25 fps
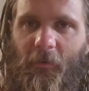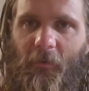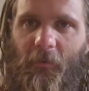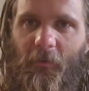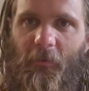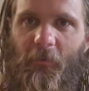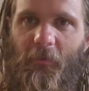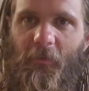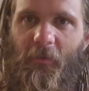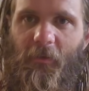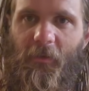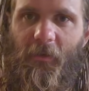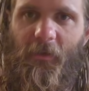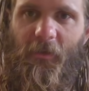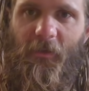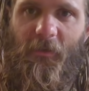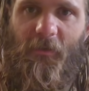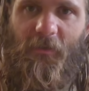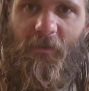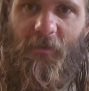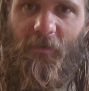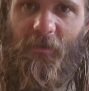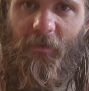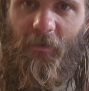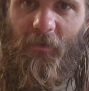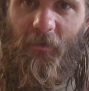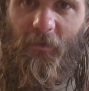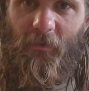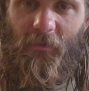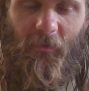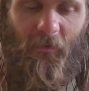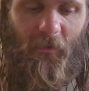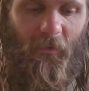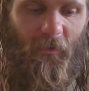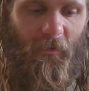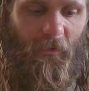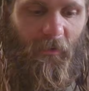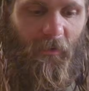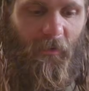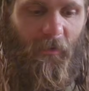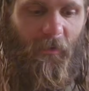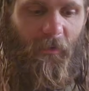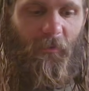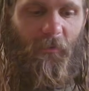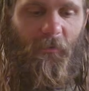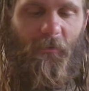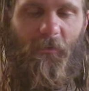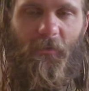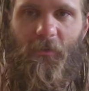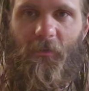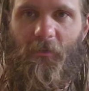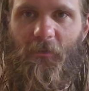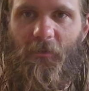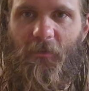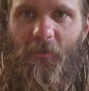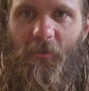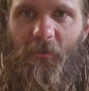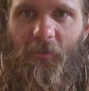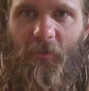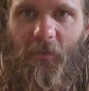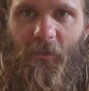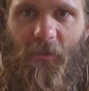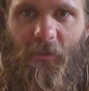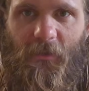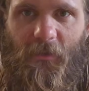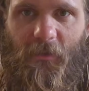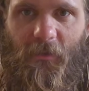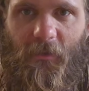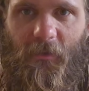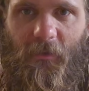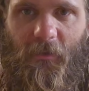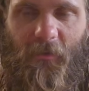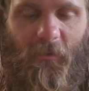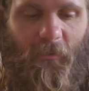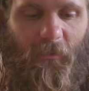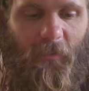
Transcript: only it's not, and there's no strings on it,